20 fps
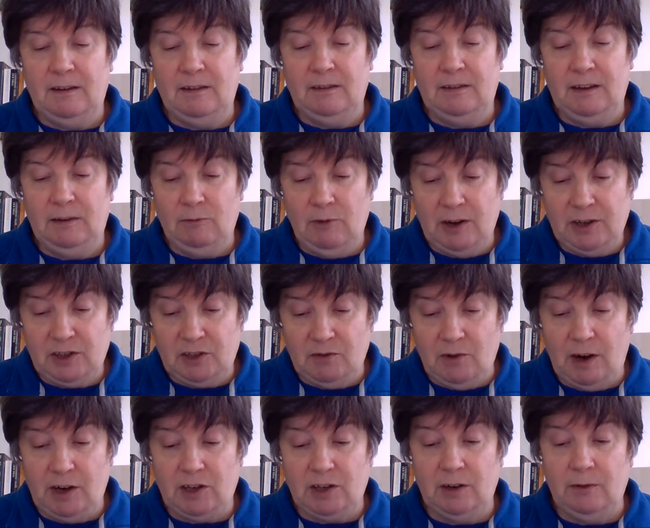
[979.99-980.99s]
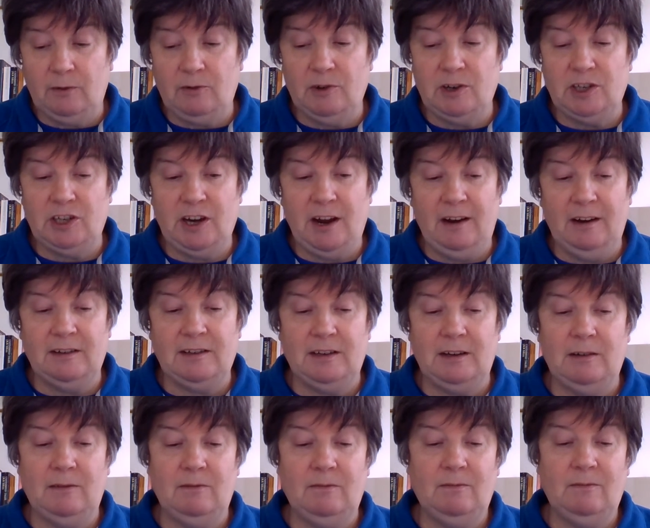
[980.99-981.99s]
The Restoration of
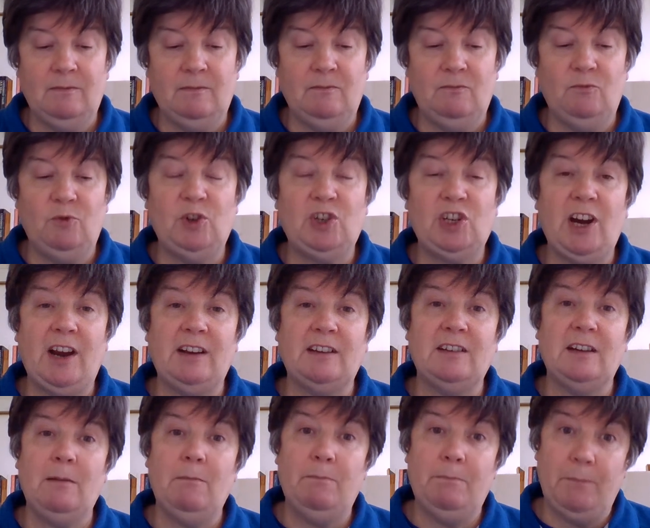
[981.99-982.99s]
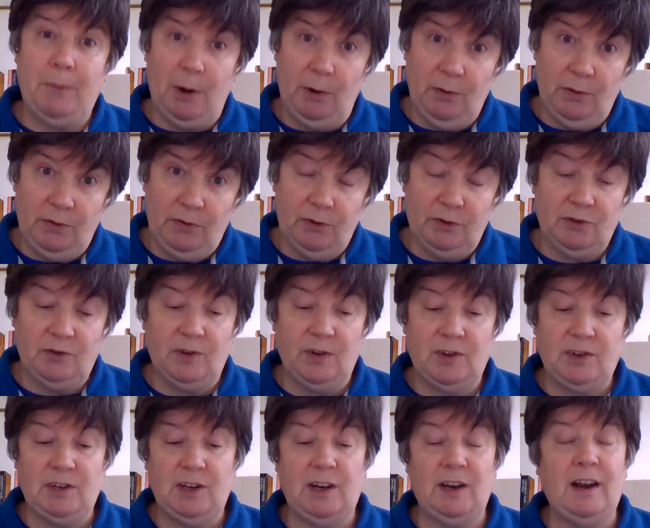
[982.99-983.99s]
Christianity, rejecting both the
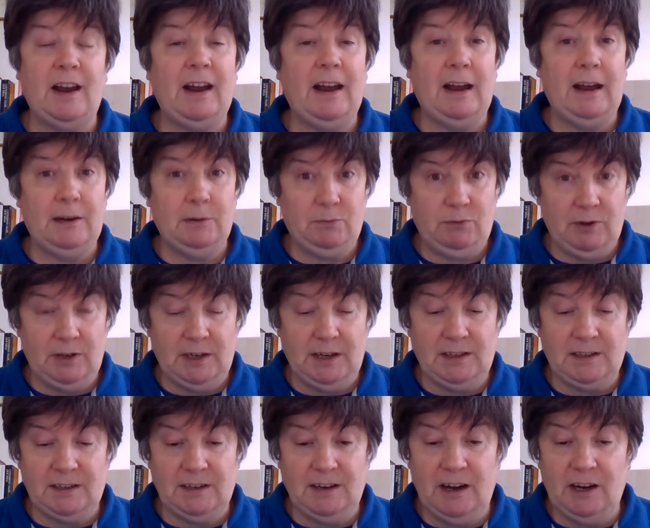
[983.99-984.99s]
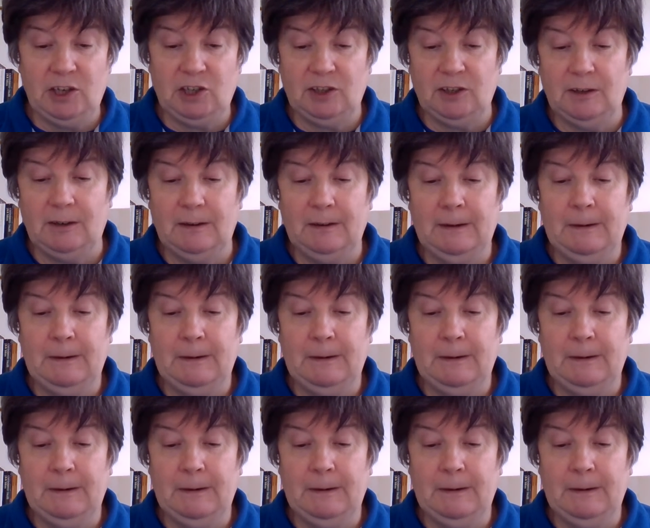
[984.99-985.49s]
Trinity and predestination.